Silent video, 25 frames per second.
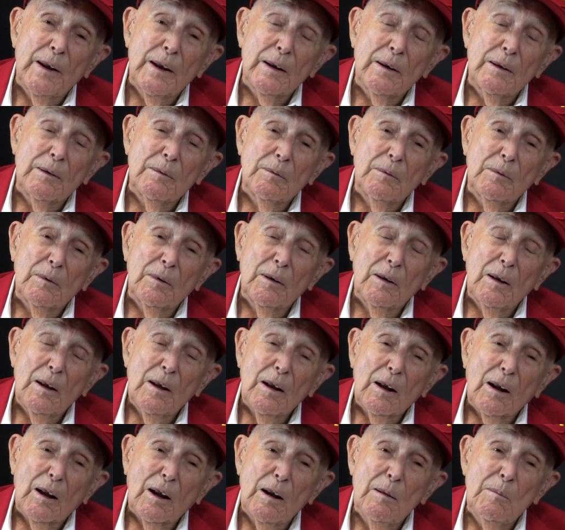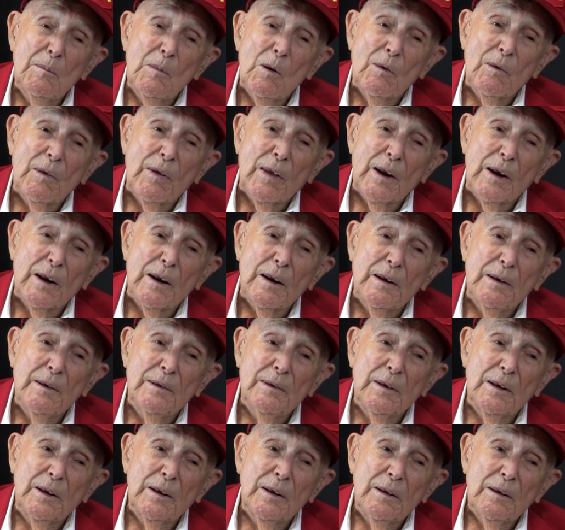They come over there
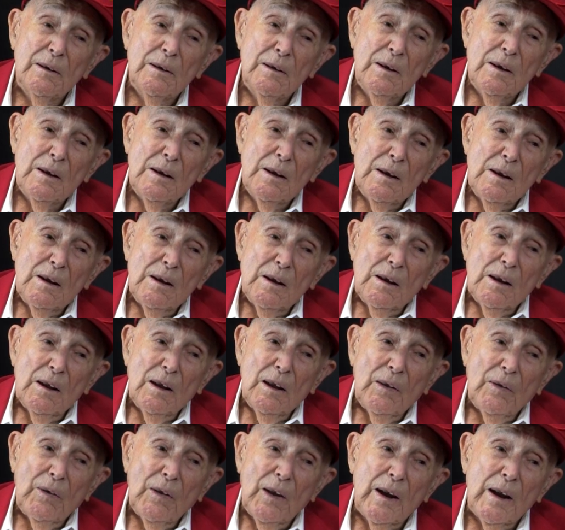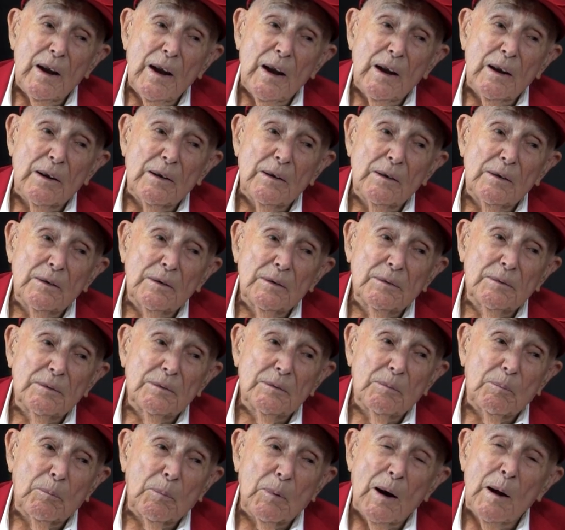and they had
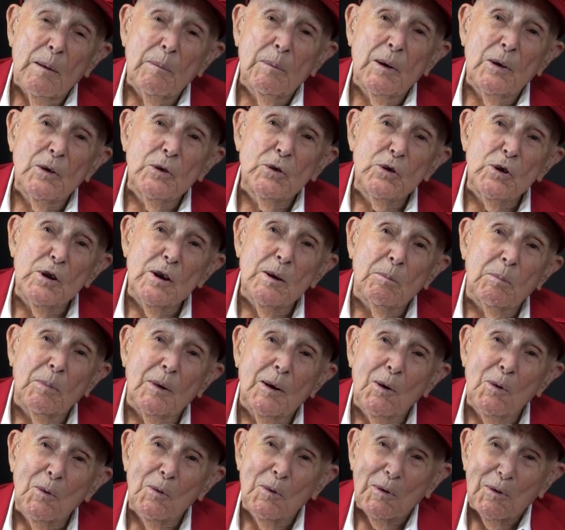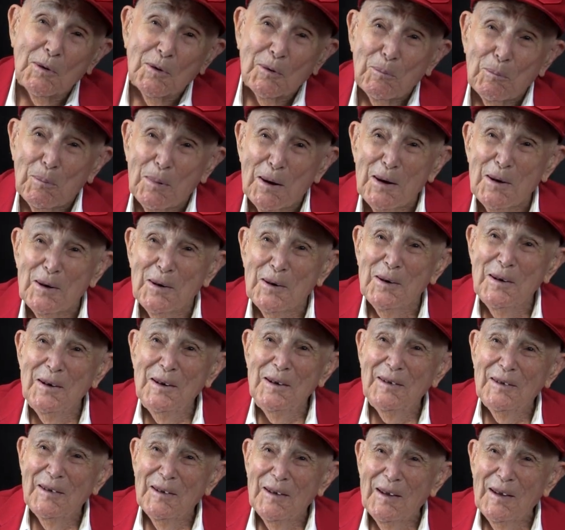probably a shipload of beer,